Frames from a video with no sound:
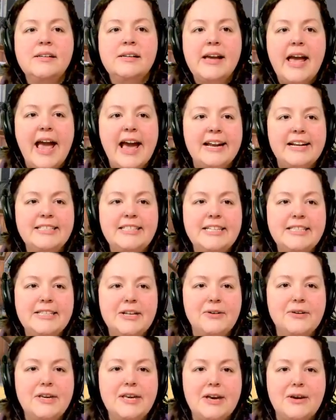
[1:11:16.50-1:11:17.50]
And this is
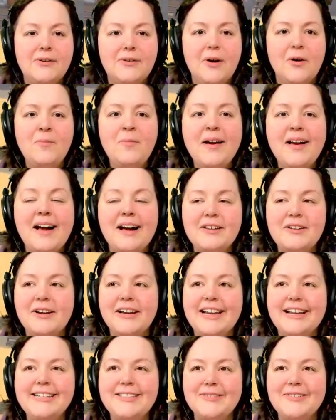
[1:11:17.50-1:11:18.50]
so cute. Oh my god, you're
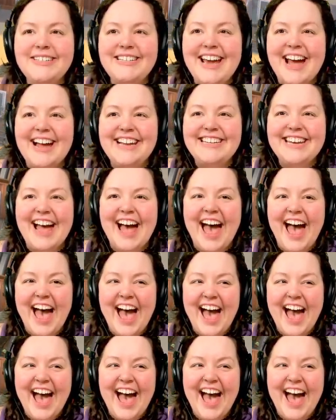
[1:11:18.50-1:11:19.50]
getting so attached.
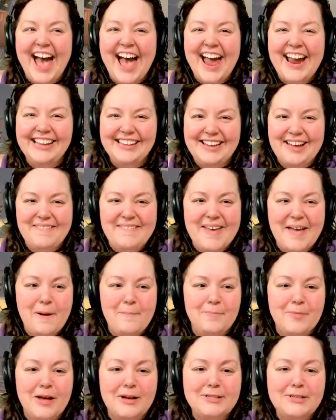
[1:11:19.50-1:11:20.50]
Ah, I love it.
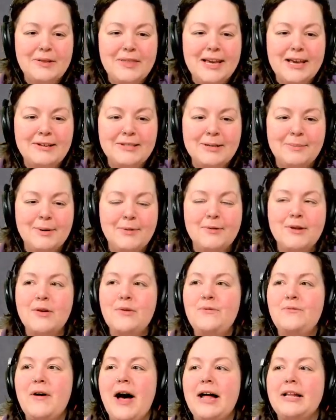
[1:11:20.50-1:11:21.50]
Also, thank you so much for the
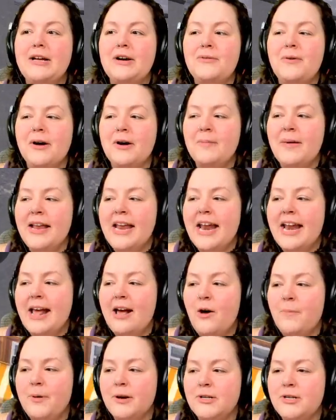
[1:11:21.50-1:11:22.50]
follow. Welcome on in. I
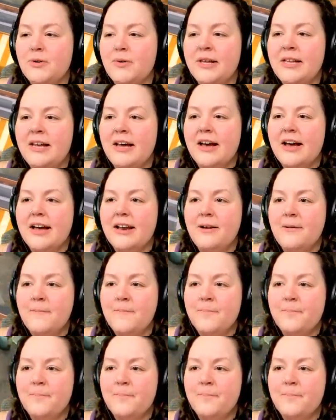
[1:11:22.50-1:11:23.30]
hope you're doing good.